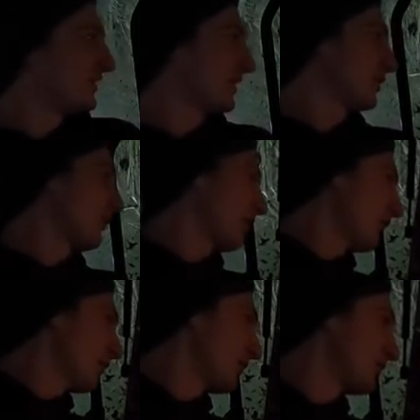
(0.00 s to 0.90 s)
Yeah, you might
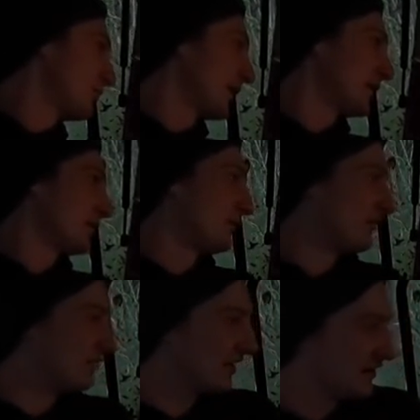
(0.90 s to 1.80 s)
have heard me complaining
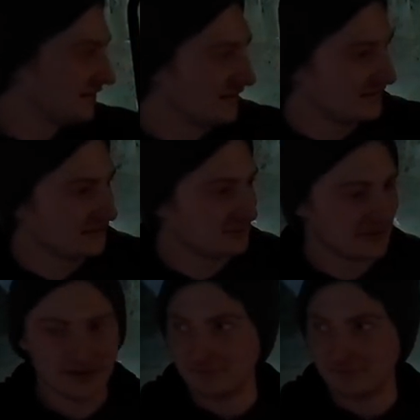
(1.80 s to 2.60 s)
about the lane earlier, but